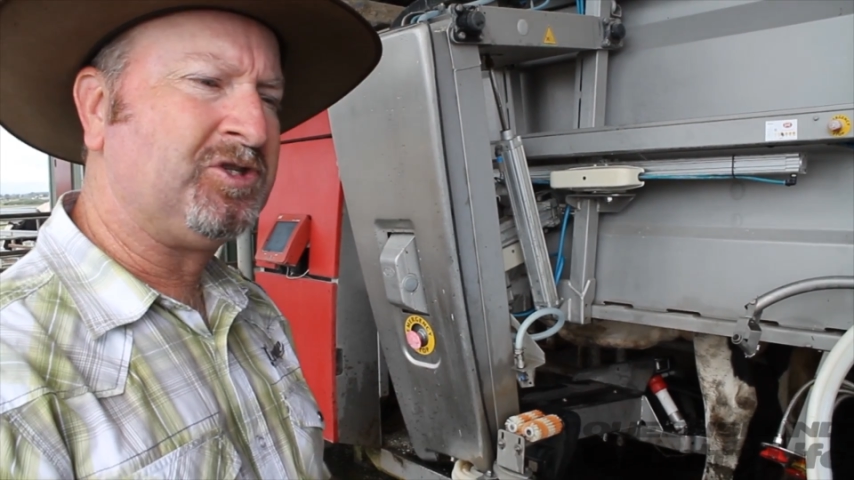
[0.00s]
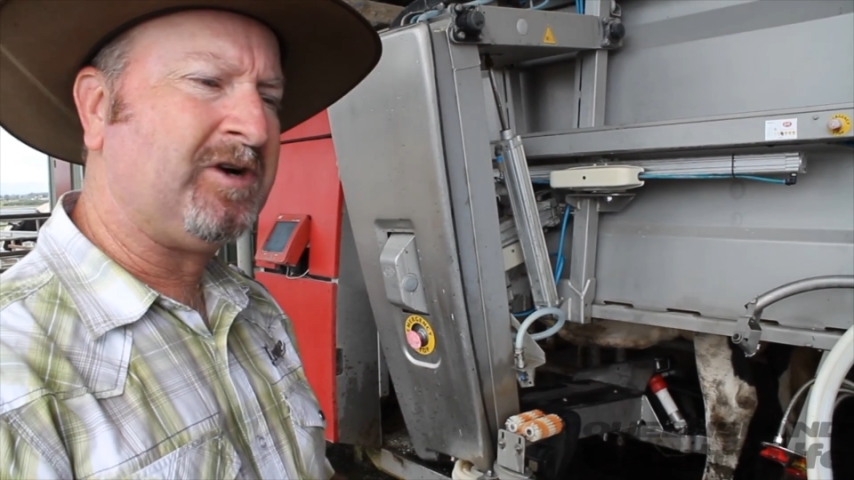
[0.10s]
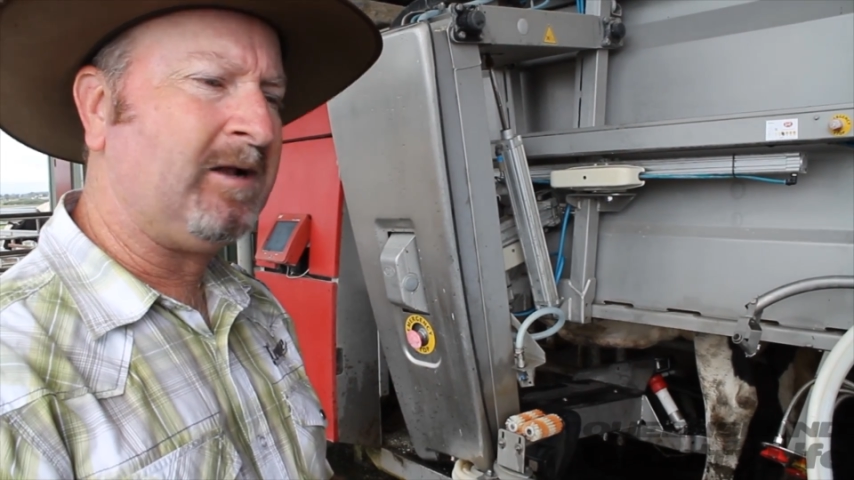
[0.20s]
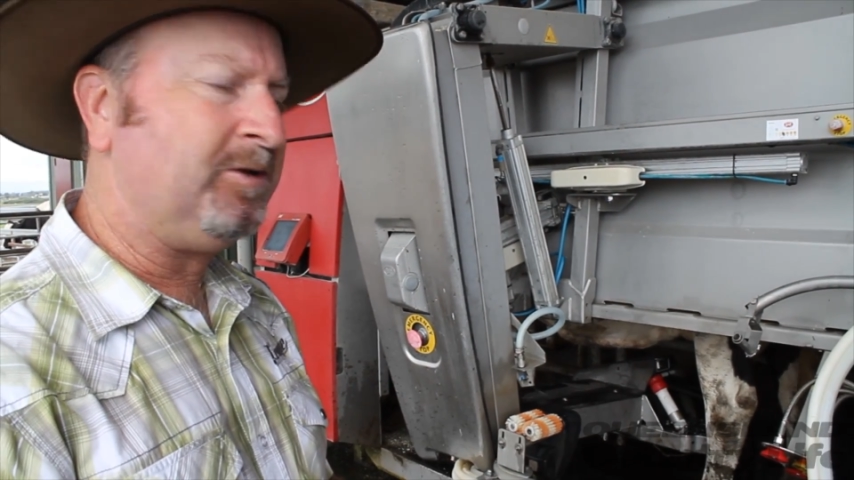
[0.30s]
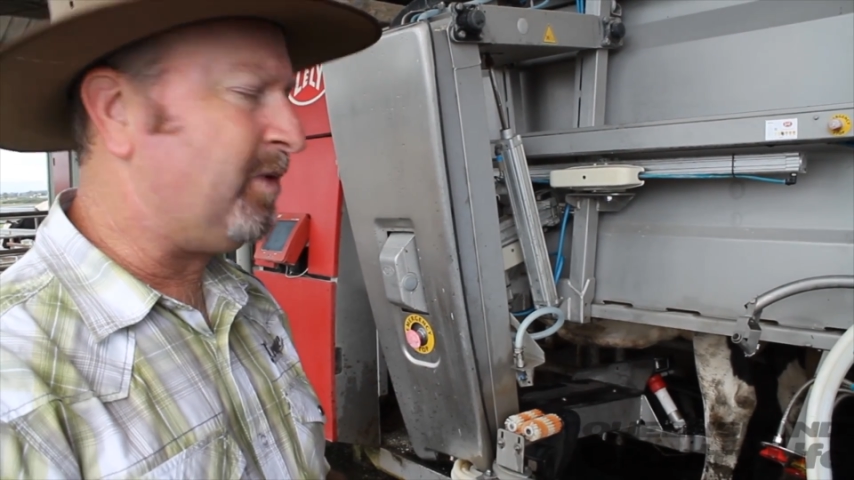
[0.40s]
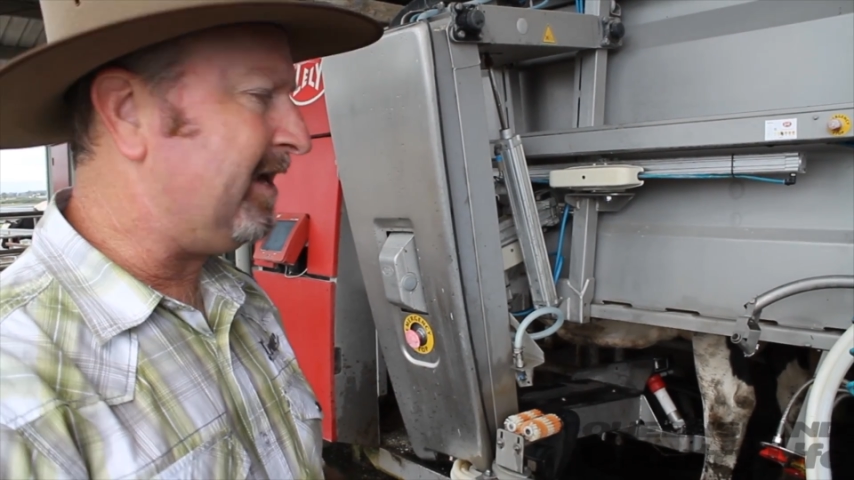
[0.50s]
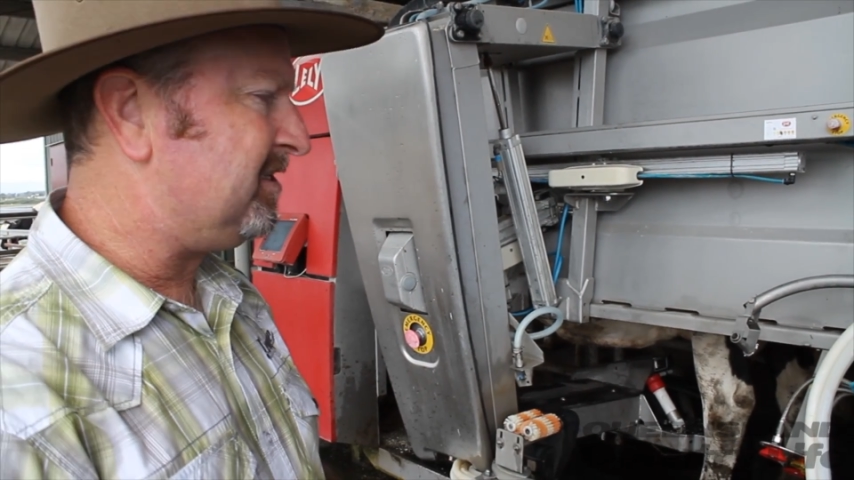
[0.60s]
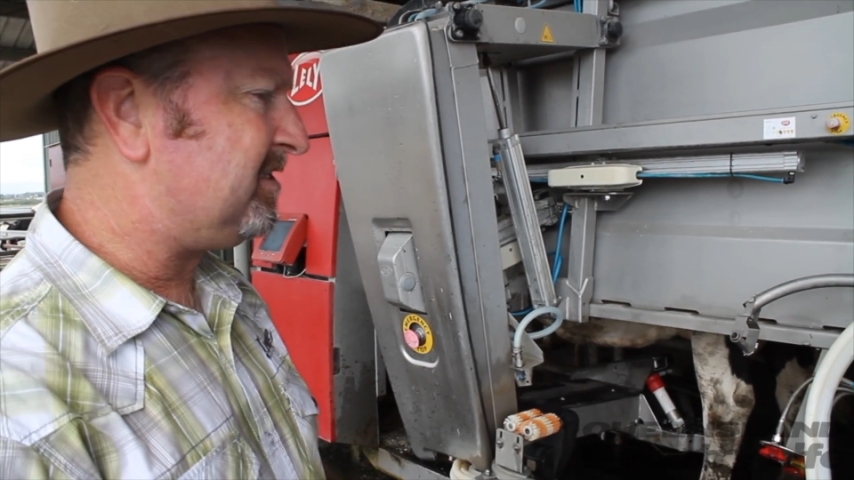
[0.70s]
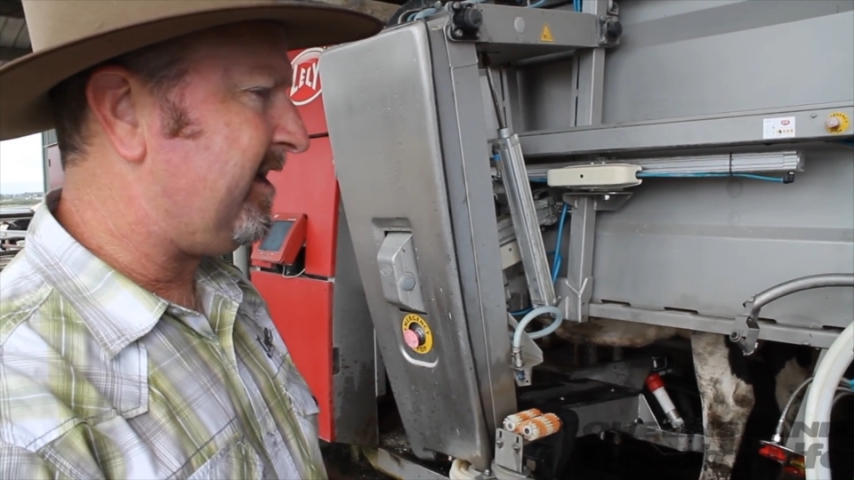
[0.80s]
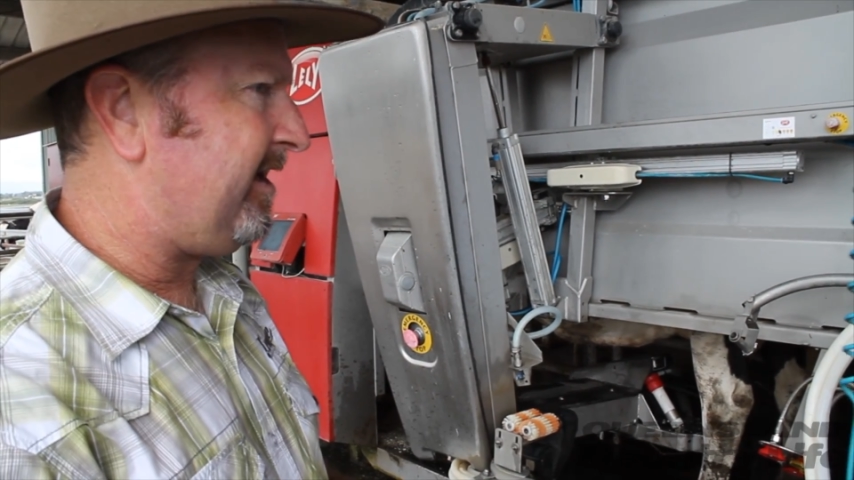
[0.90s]
struggle to
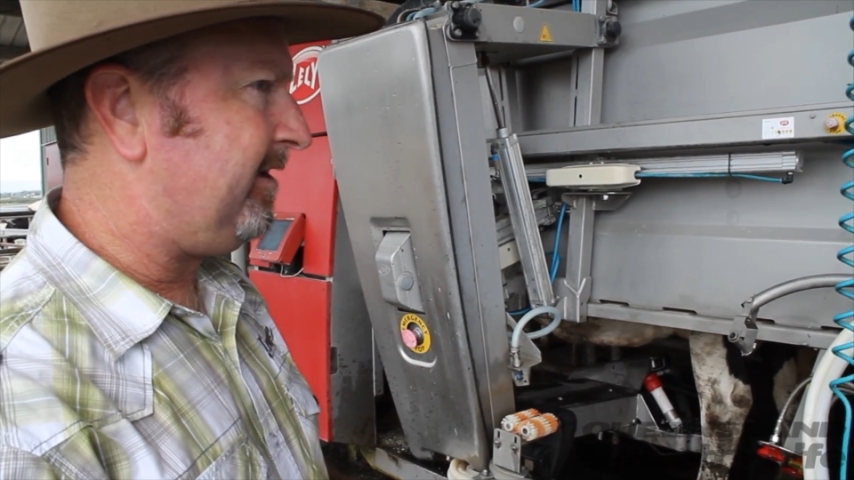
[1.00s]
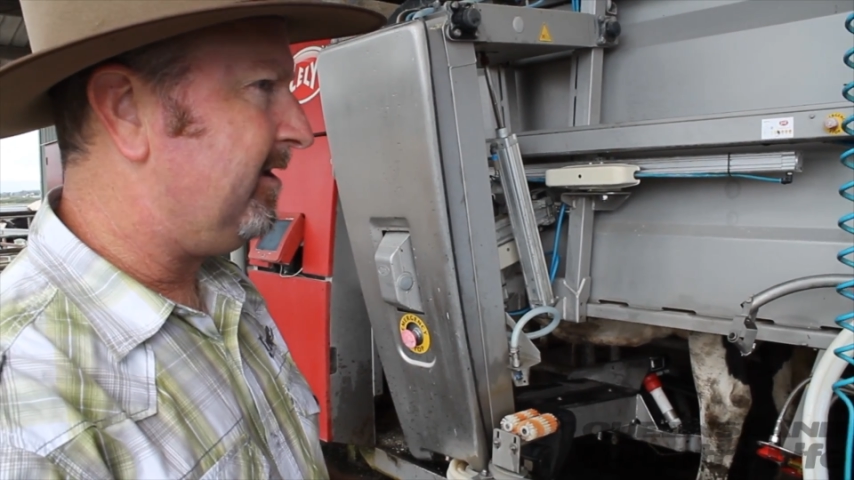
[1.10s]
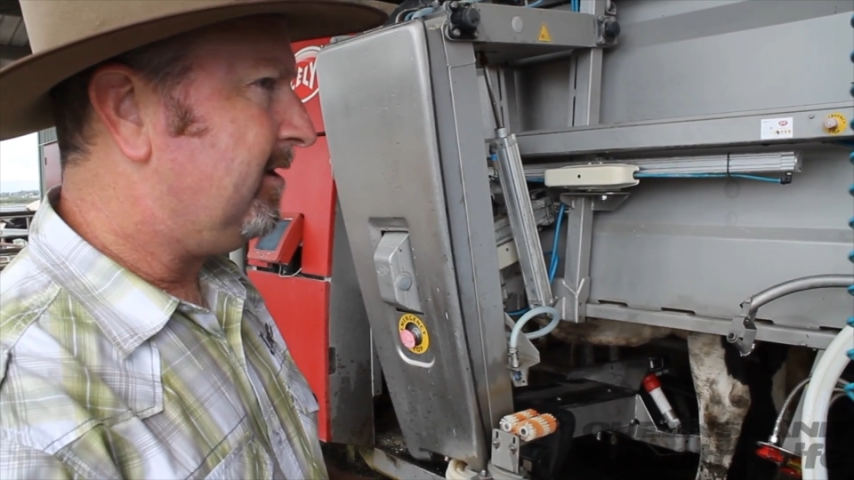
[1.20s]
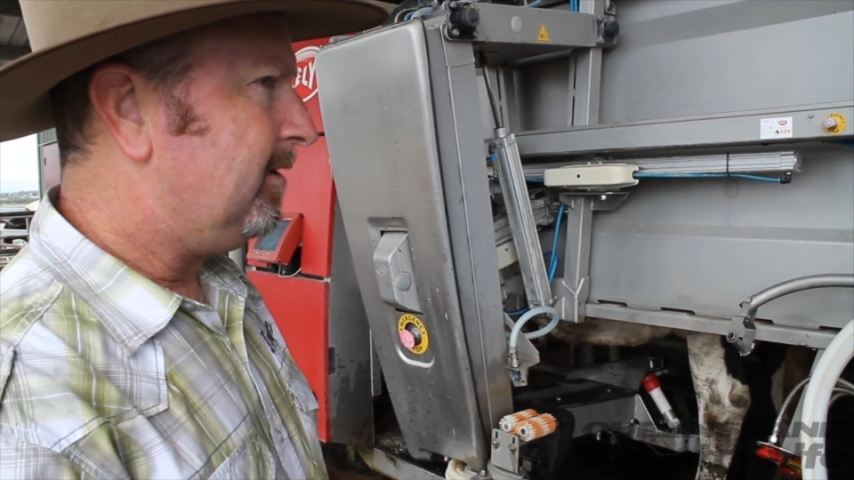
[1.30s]
understand.